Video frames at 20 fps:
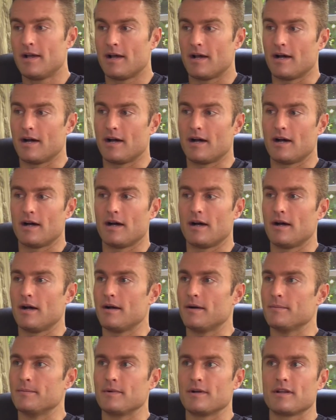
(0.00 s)

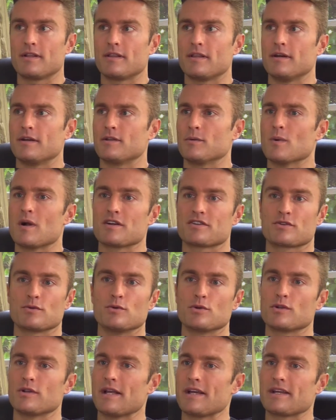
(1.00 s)
Um, the the
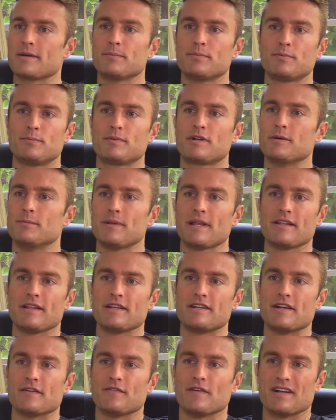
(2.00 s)
rhassoul clay
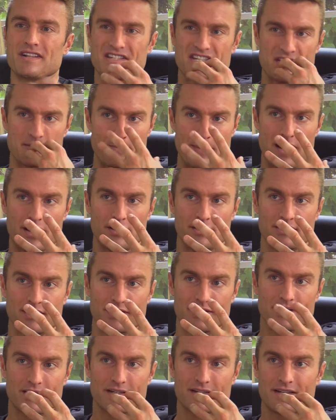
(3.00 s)
completely different. It
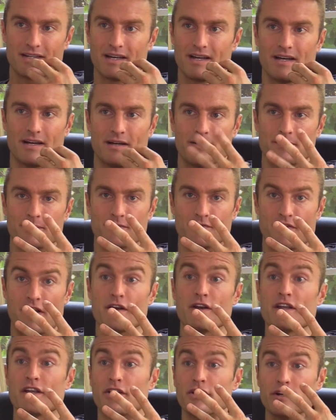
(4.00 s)
smelled um,
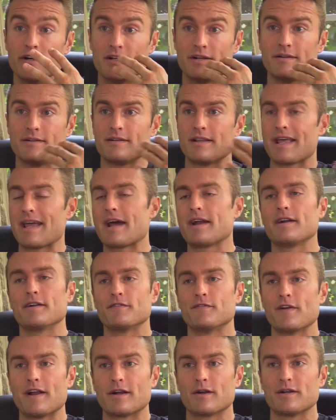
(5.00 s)
very good. They added a
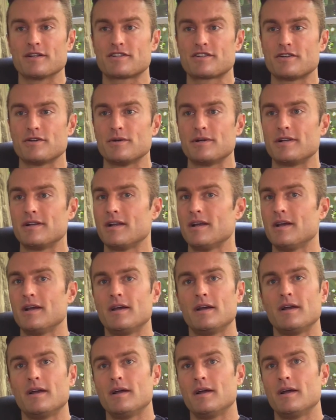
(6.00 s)
fragrance to it.
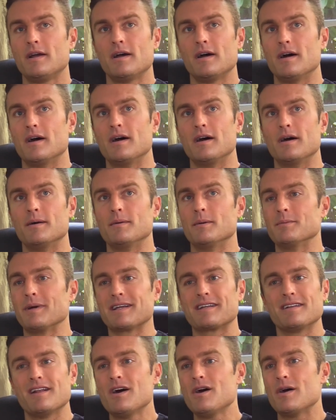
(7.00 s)
Um, I'm
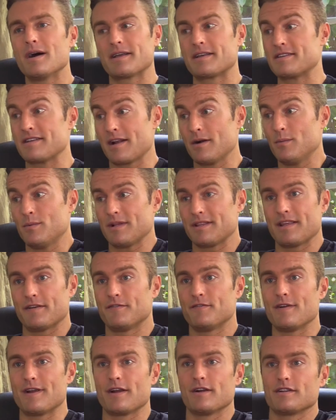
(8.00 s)
like, no, because I don't want
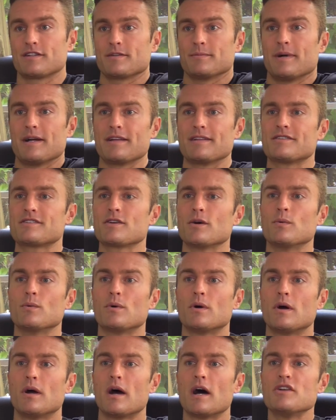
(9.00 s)
that fragrance. I'm so like, you knew so
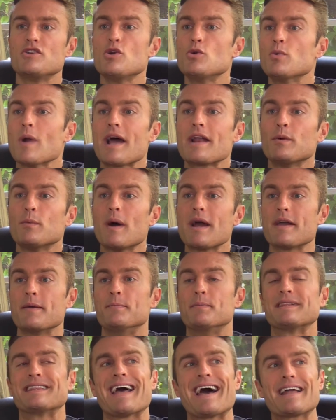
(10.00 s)
right away. Knew right
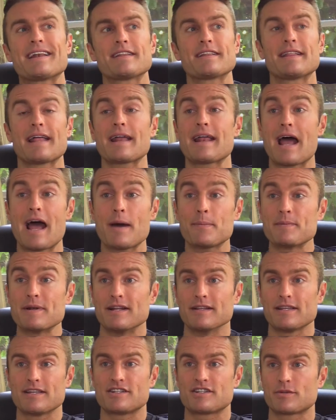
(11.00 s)
away, but that that
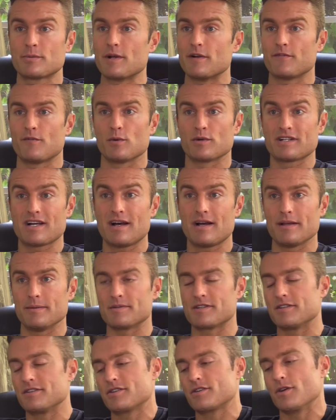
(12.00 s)
happened at least three or four
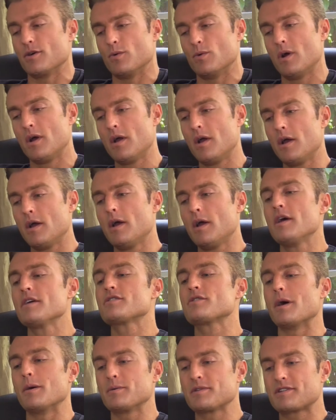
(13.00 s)
times, and so
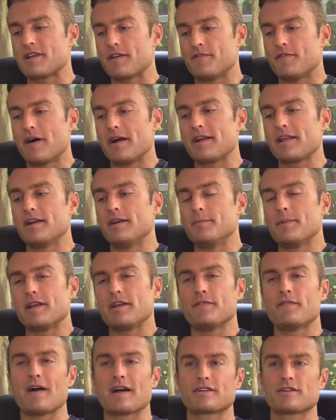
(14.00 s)
so I would say finding a
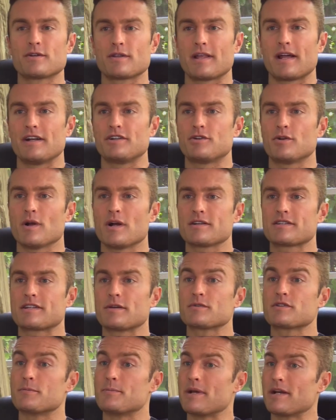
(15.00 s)
manufacturer that I trust,
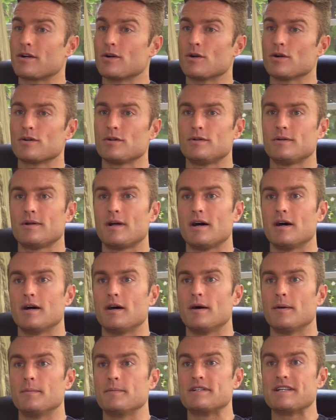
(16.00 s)
that was a big hurdle.
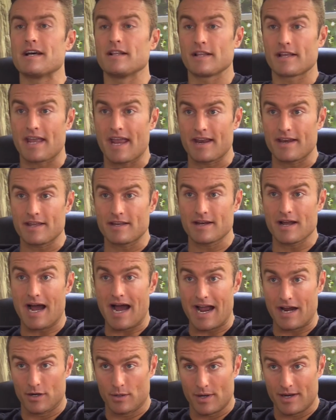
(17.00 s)
Um, delegating,
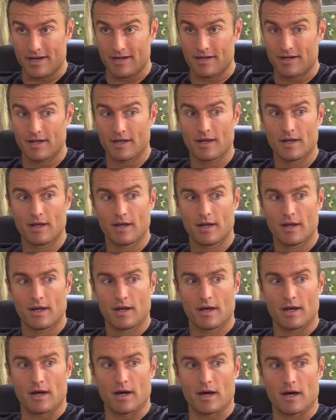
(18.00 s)
hiring,
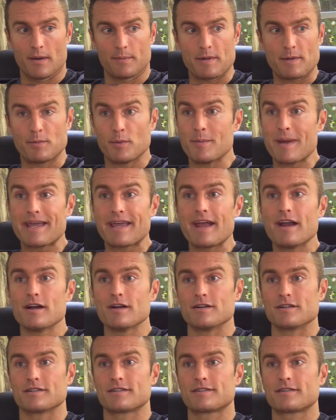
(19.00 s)
uh, people make
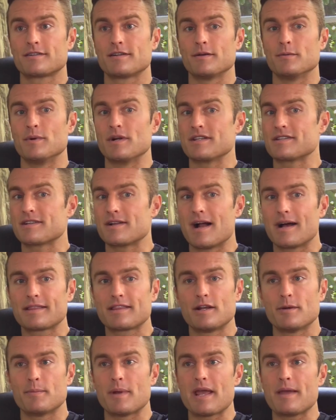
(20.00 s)
errors when it's not
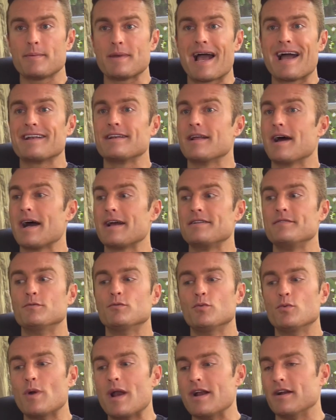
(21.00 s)
their baby. I, I
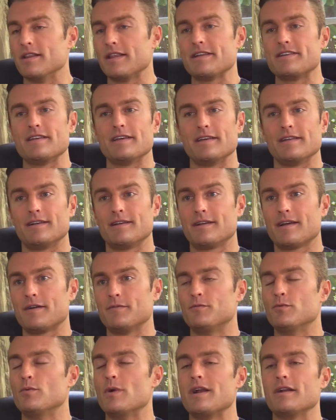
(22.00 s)
rarely did. I
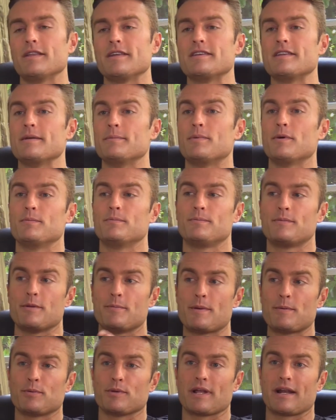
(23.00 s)
rarely did, but the
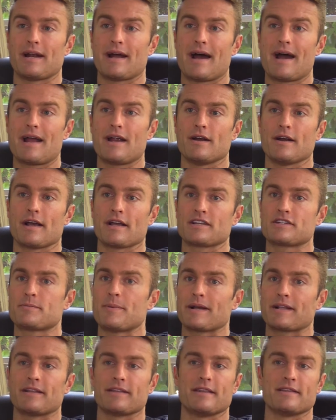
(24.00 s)
people that I hired, I
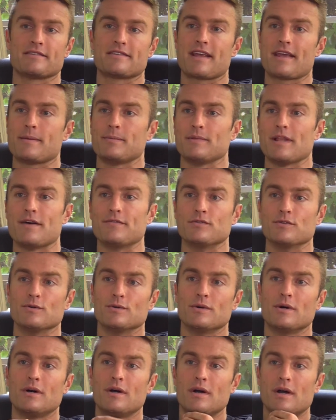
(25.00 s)
expected the same
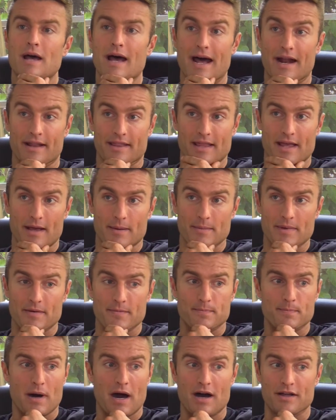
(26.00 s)
level out of them,
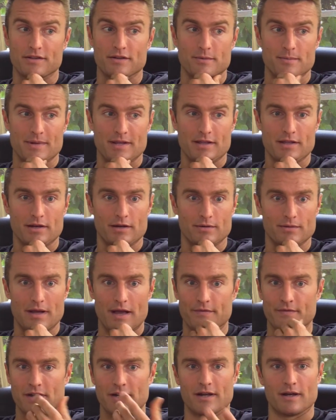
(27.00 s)
and it bothered me. You know,
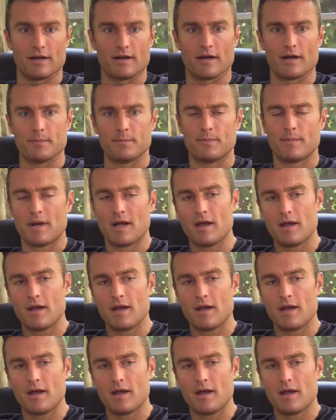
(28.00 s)
having a,